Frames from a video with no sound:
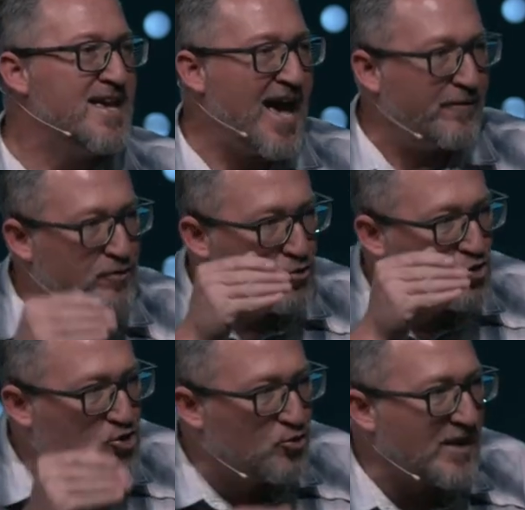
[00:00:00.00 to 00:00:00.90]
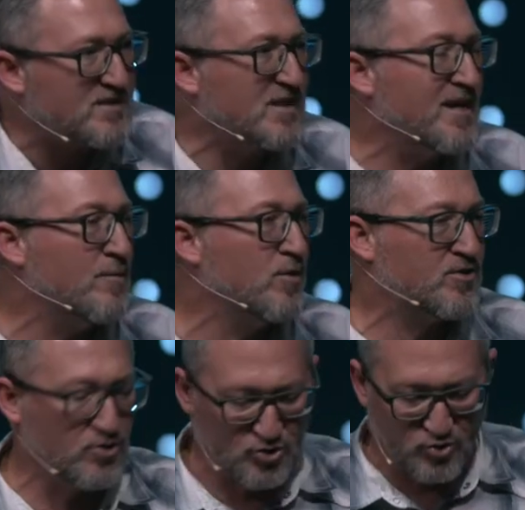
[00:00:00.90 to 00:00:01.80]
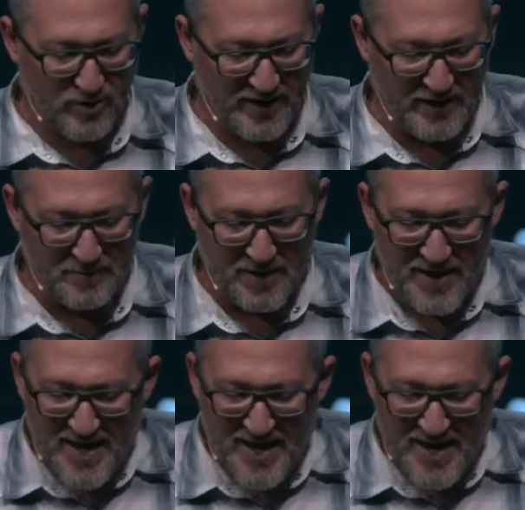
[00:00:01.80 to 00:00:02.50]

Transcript: Have you trusted Him with your dream?